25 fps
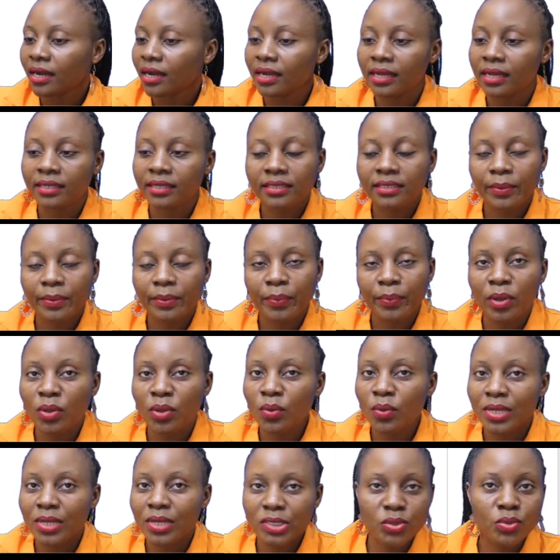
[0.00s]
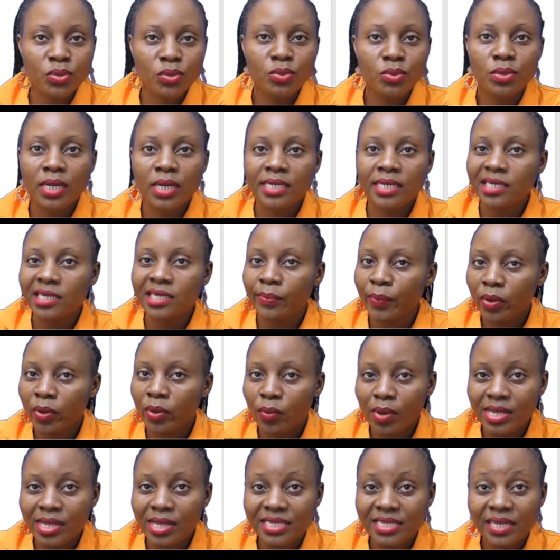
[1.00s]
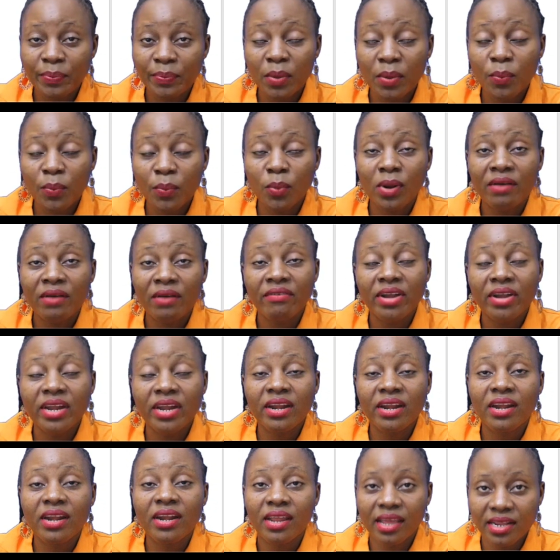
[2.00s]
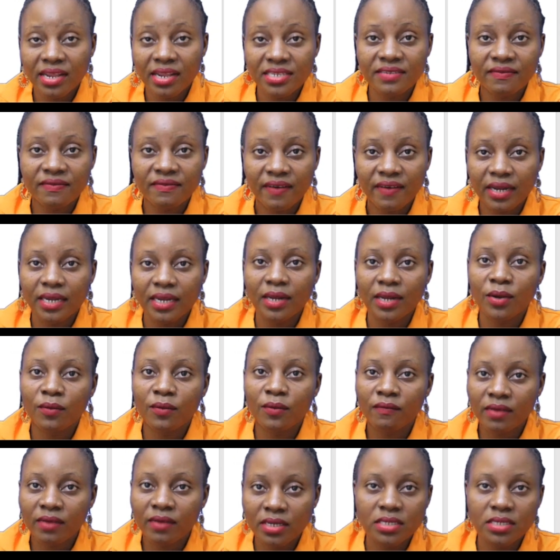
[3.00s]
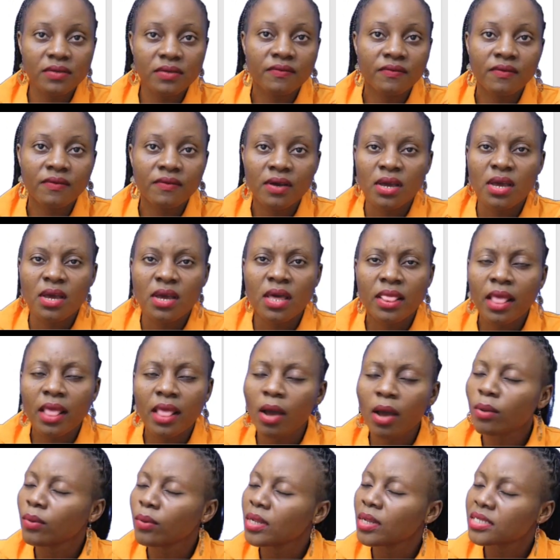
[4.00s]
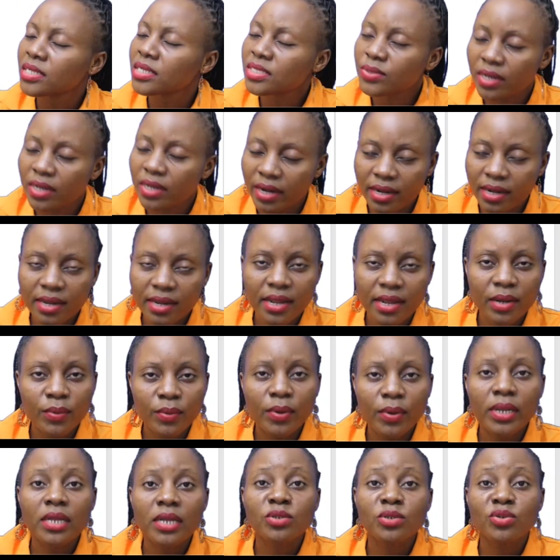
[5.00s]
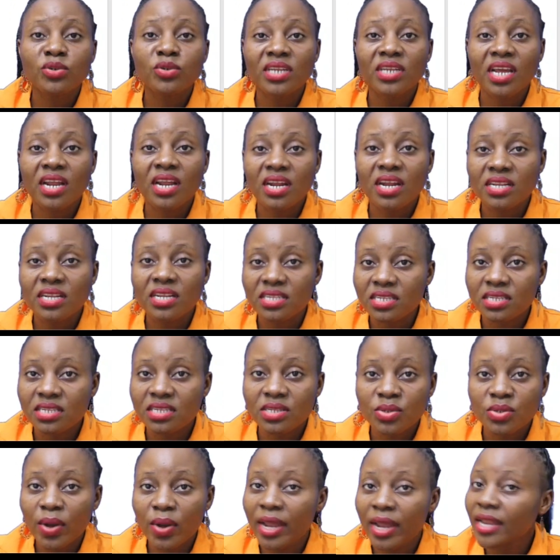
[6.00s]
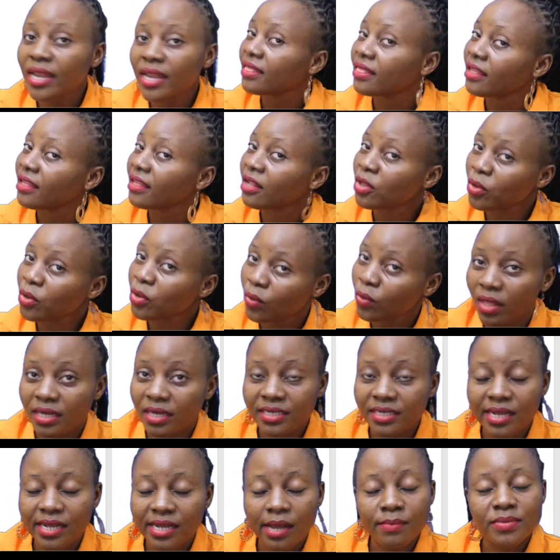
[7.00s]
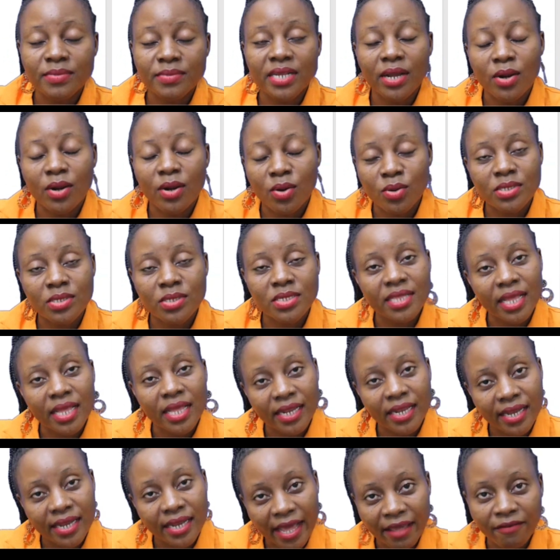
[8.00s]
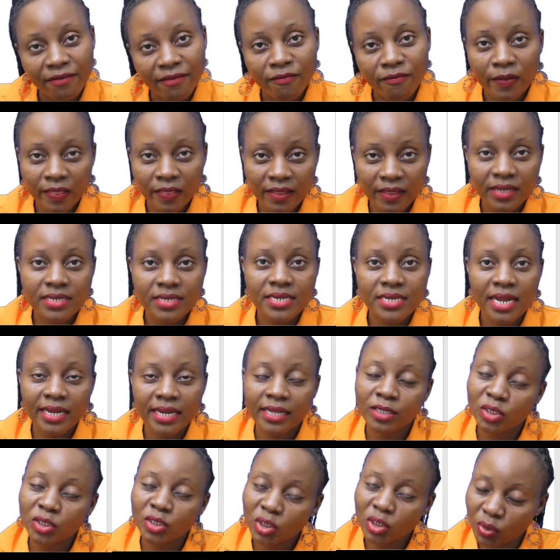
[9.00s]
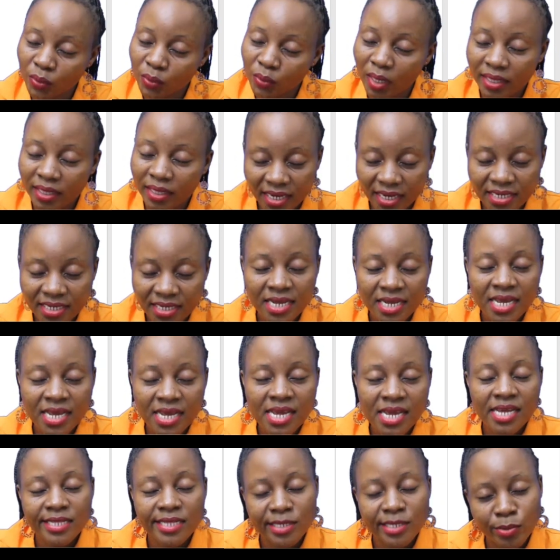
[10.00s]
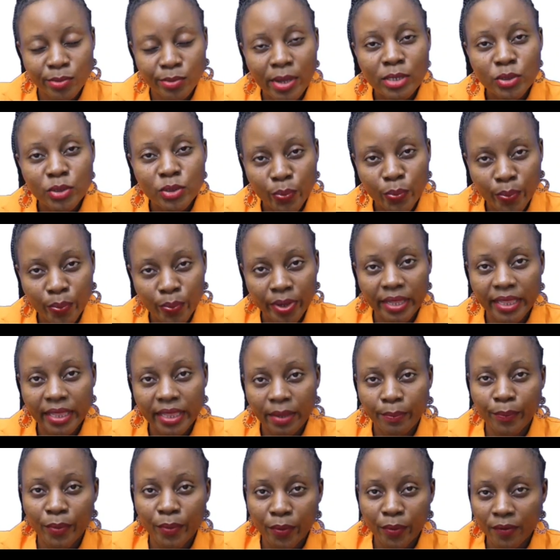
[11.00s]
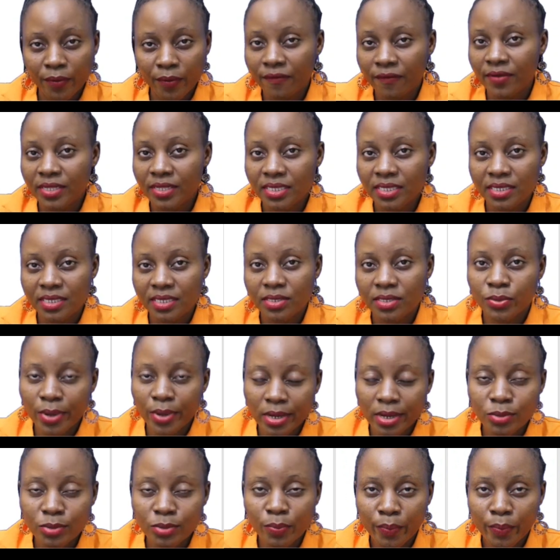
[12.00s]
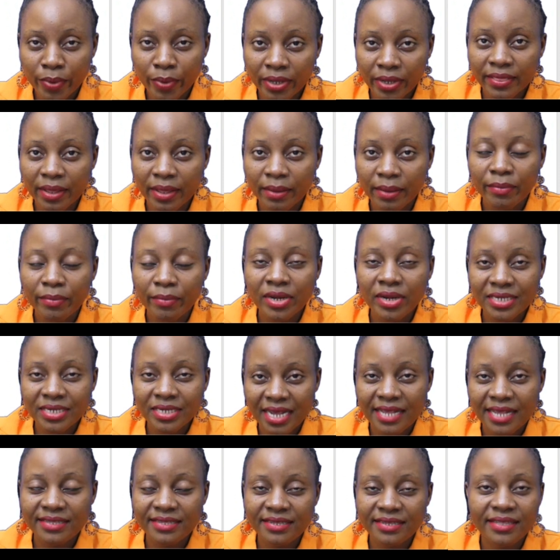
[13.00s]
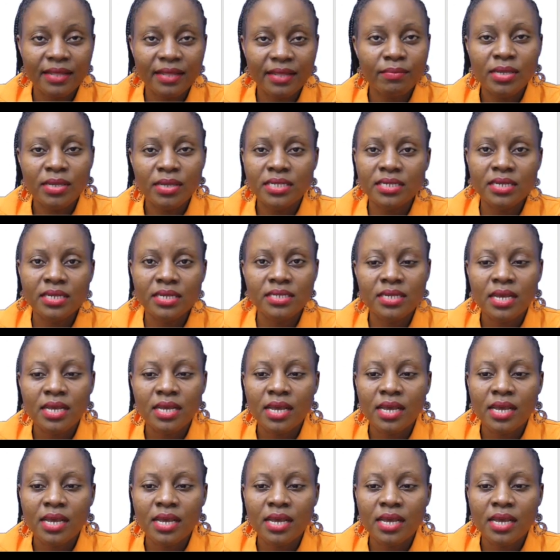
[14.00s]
entrepreneurs do. Entrepreneurs are people who are very creative and innovative. They're always ready and willing to take risks. So anything new that comes across, they dive with it and ensure that it's going to bring them profits, it's going to bring them returns in the business.